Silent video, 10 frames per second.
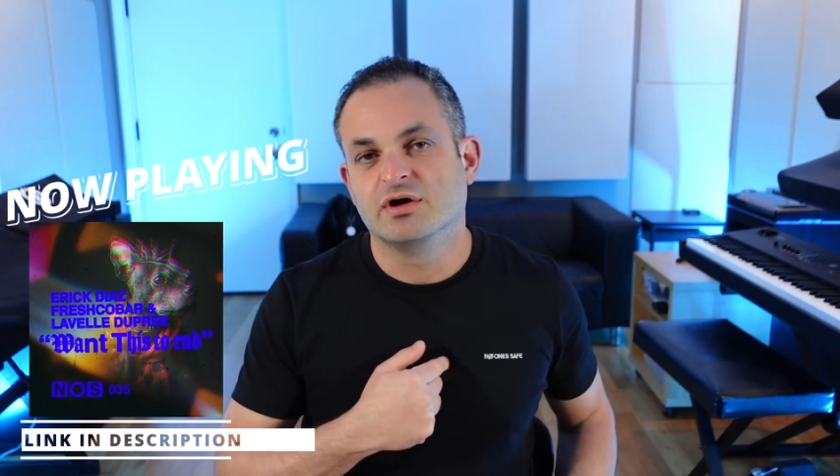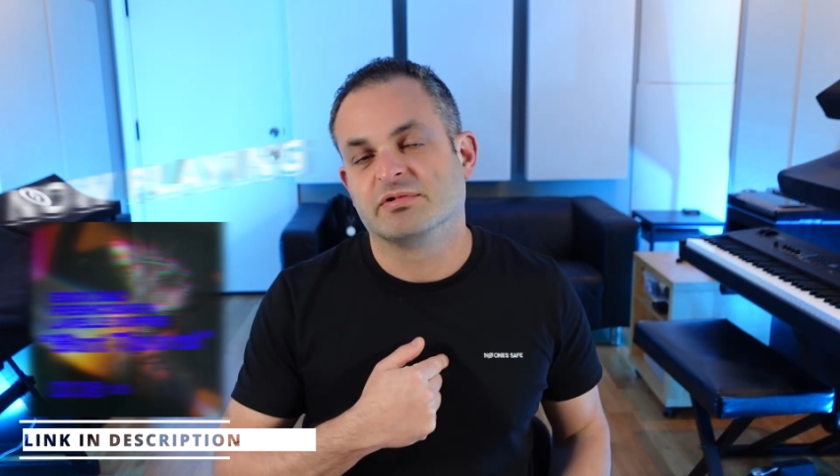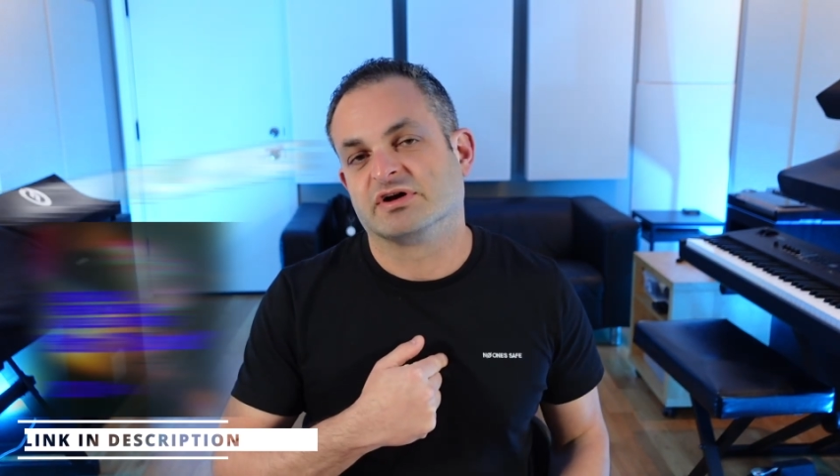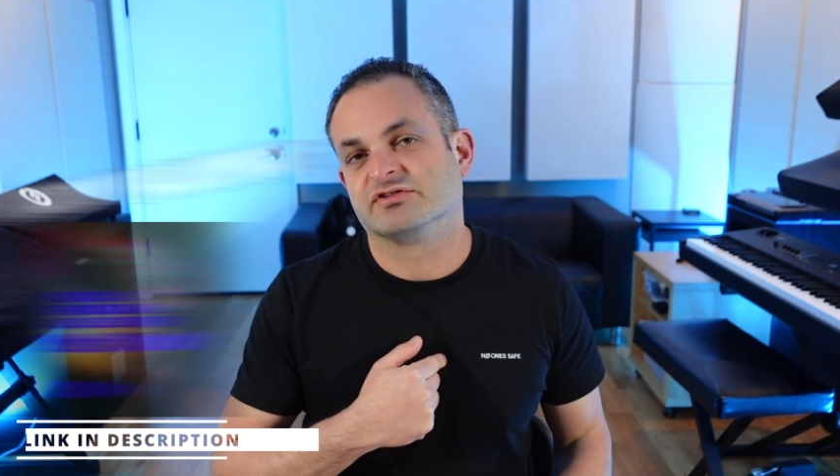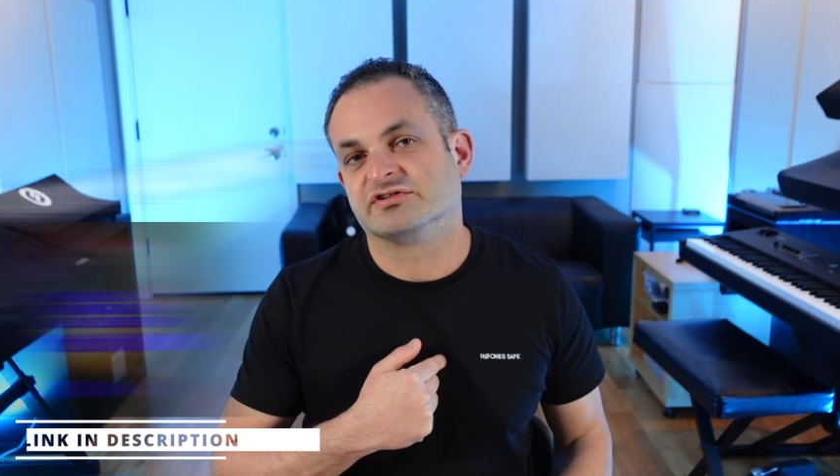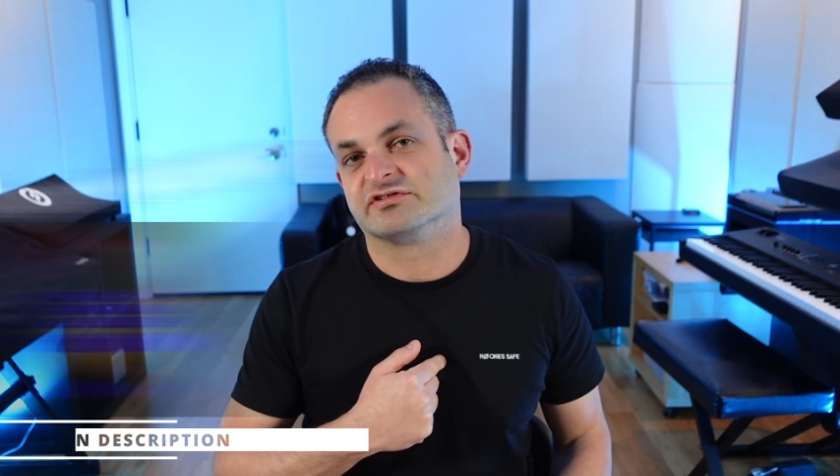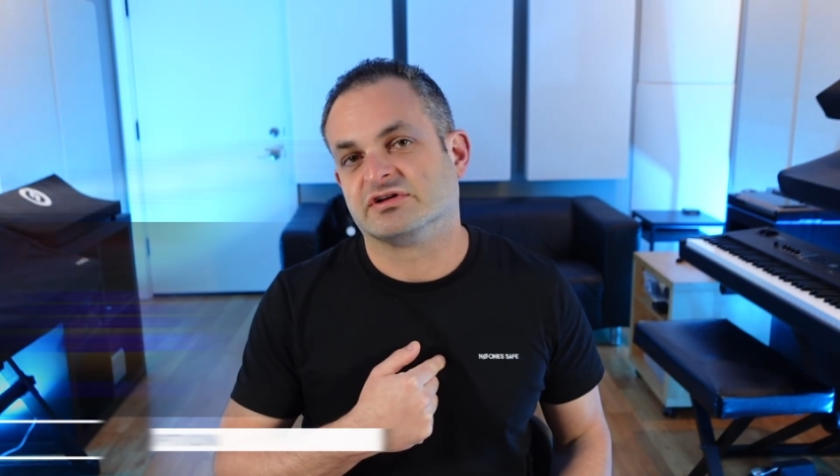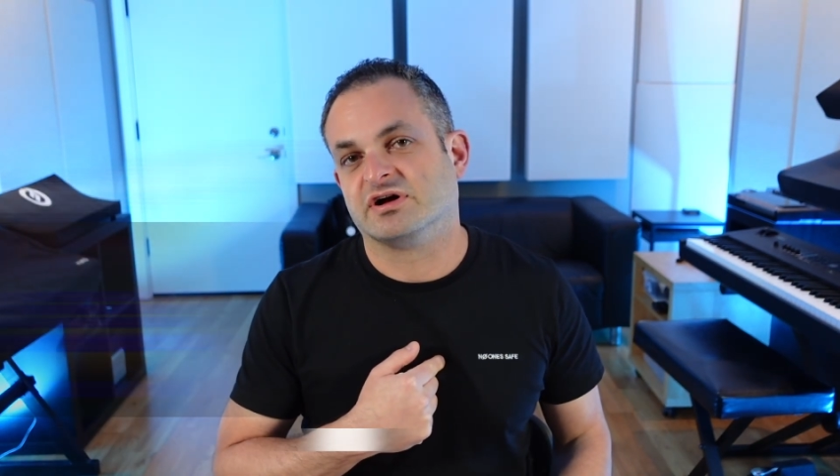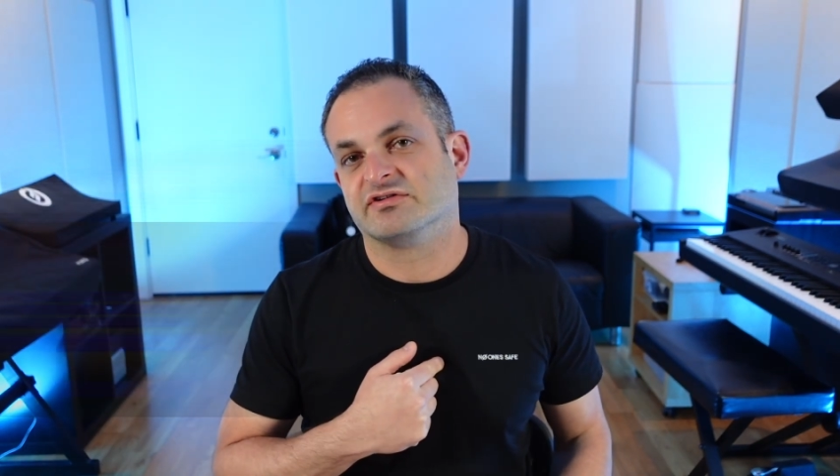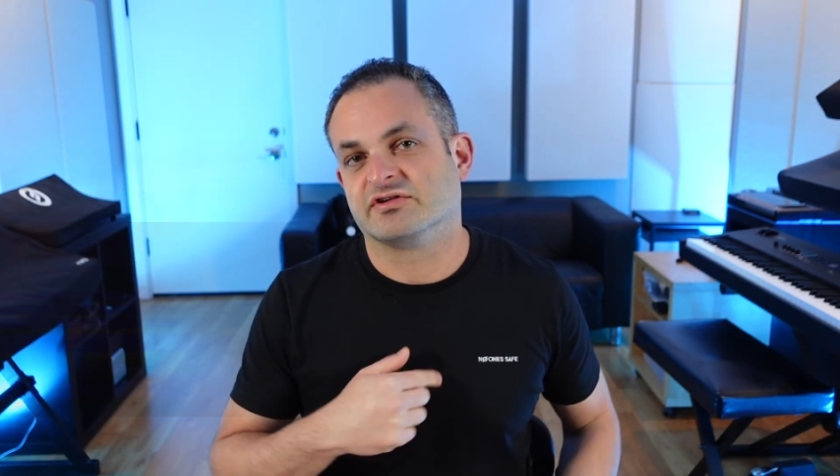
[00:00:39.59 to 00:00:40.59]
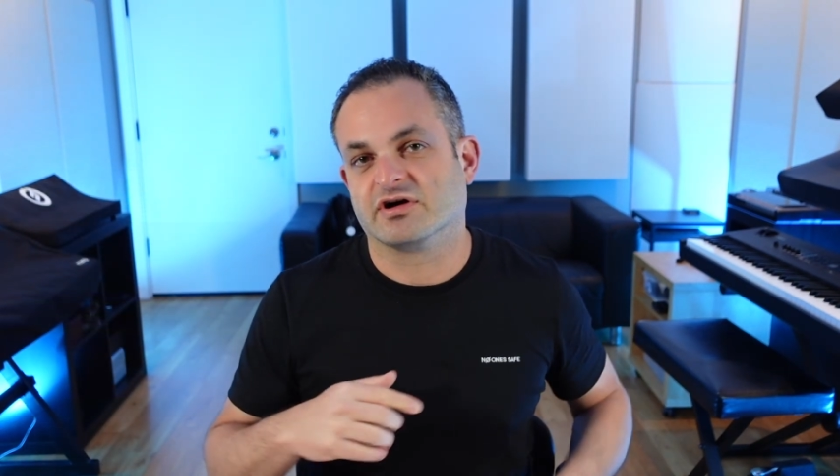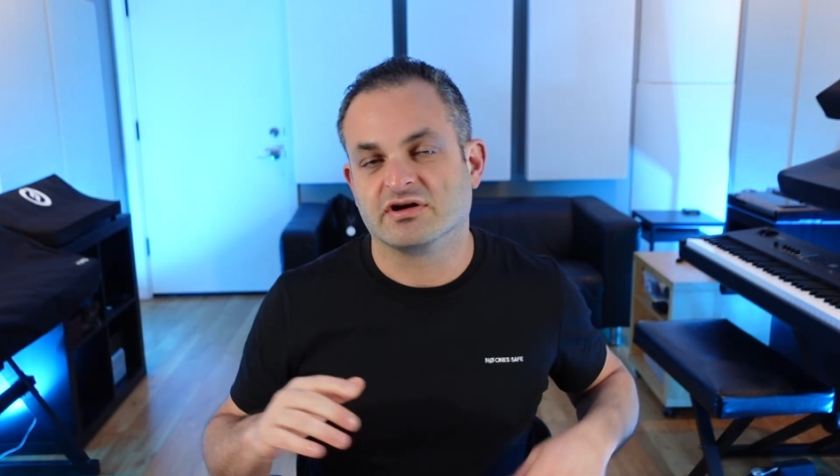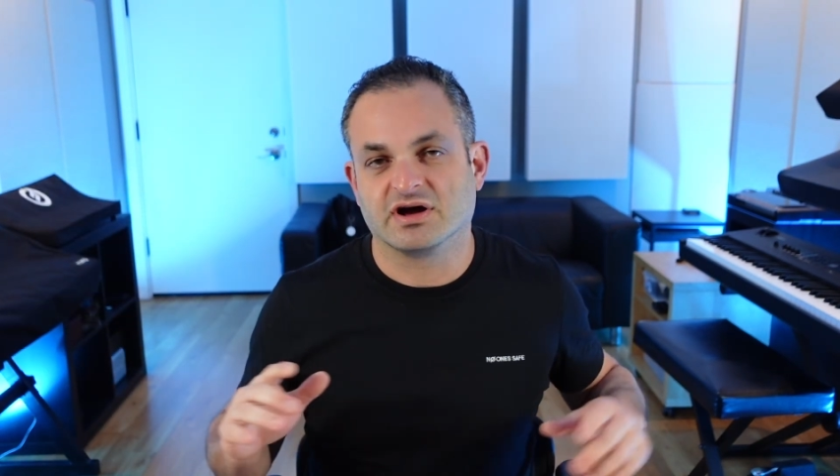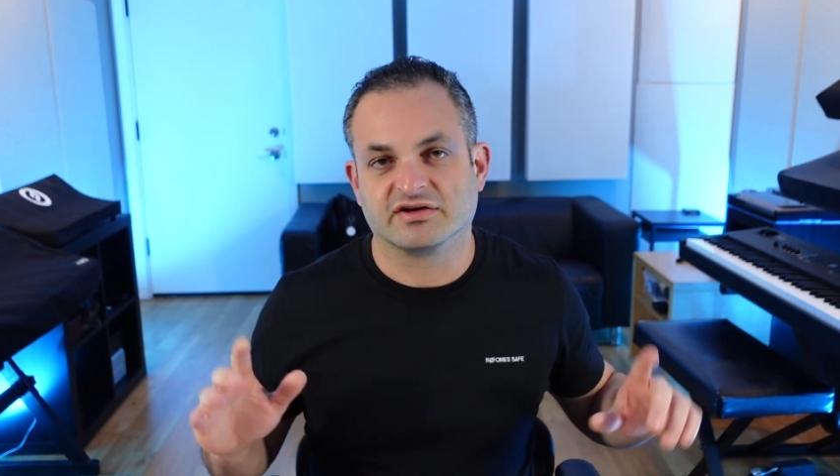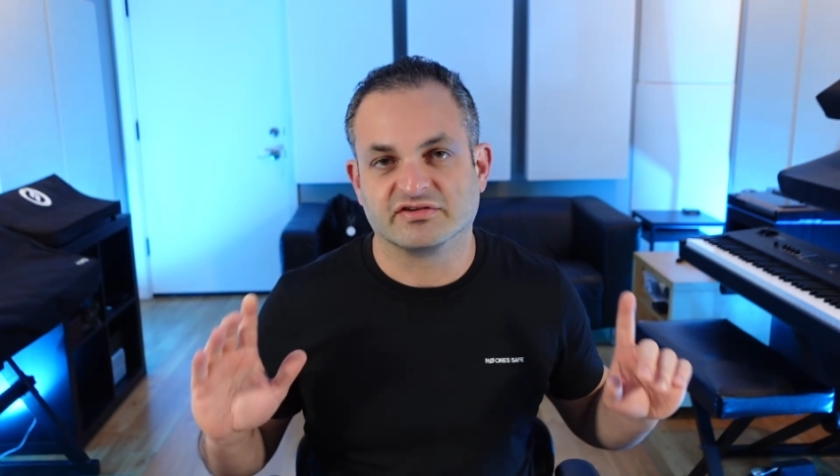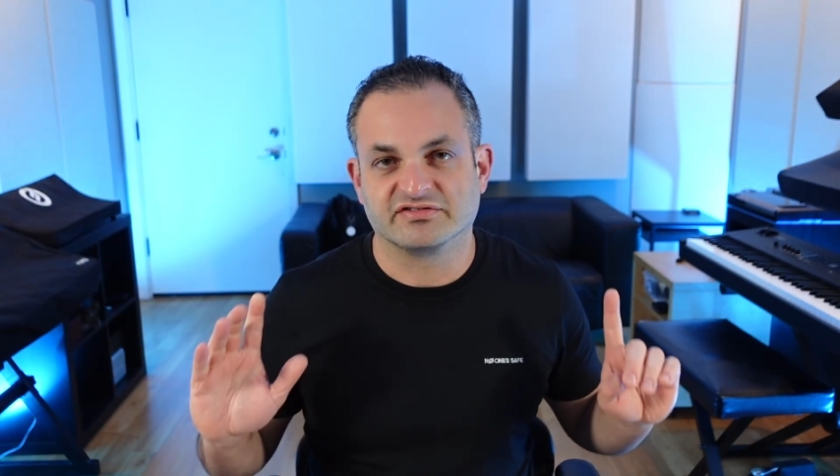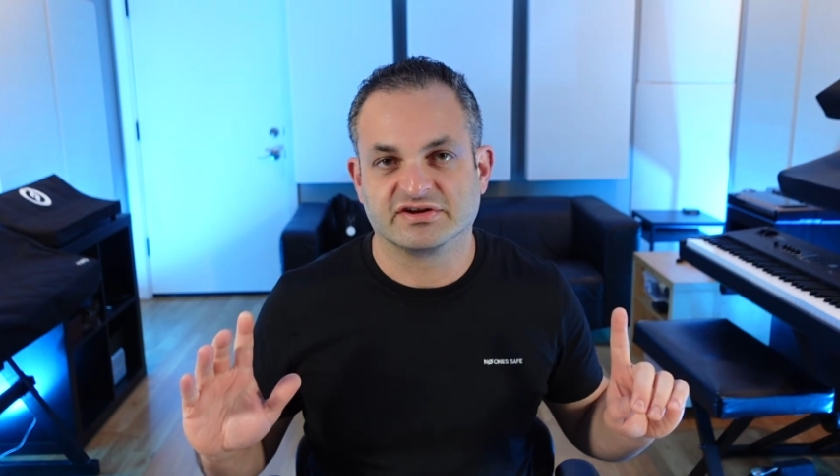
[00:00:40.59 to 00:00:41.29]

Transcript: We also just launched our NOS